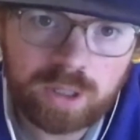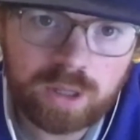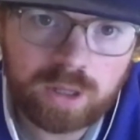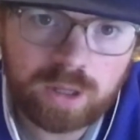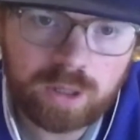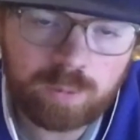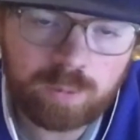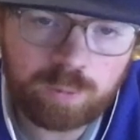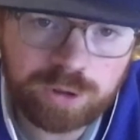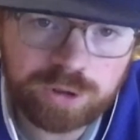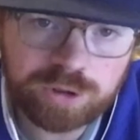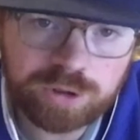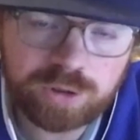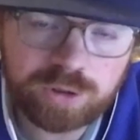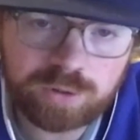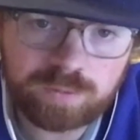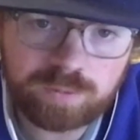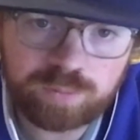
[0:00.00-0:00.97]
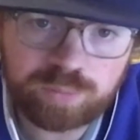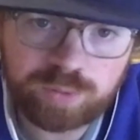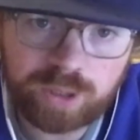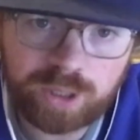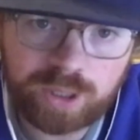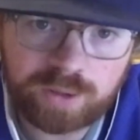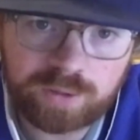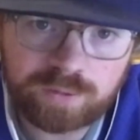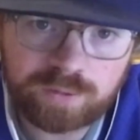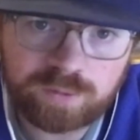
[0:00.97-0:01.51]
We should
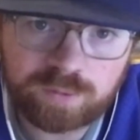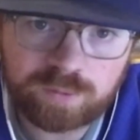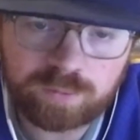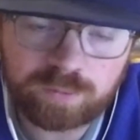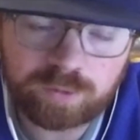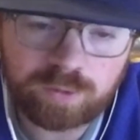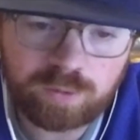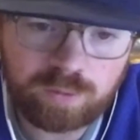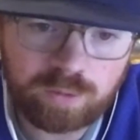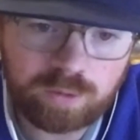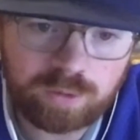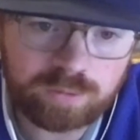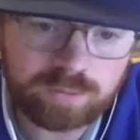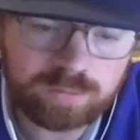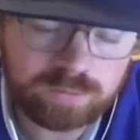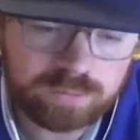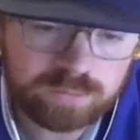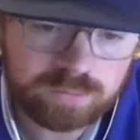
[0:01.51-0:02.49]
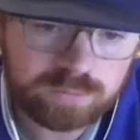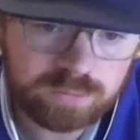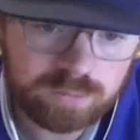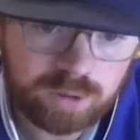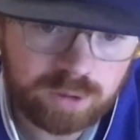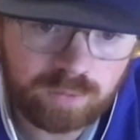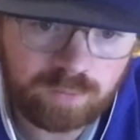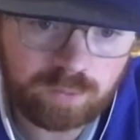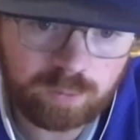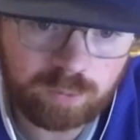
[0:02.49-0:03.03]
plan to record
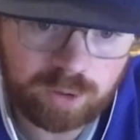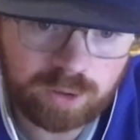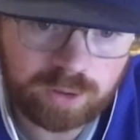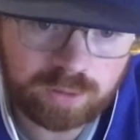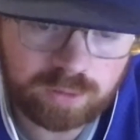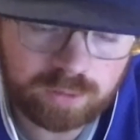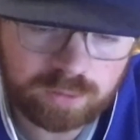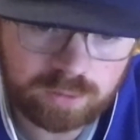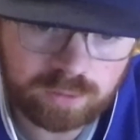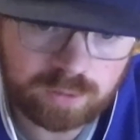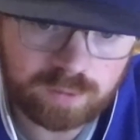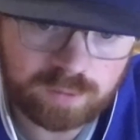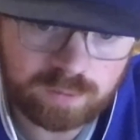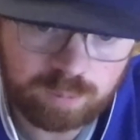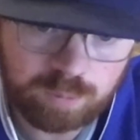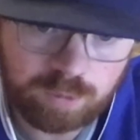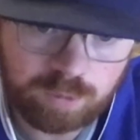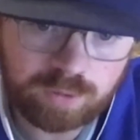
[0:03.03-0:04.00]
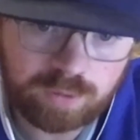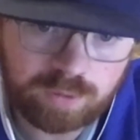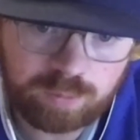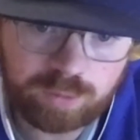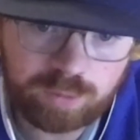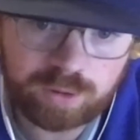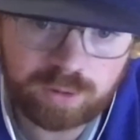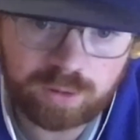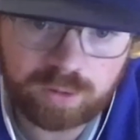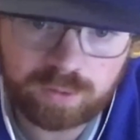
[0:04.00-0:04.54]
every week this month
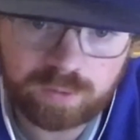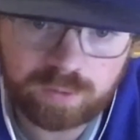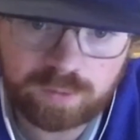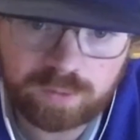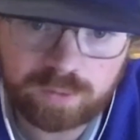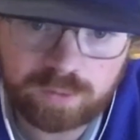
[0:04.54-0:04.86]
because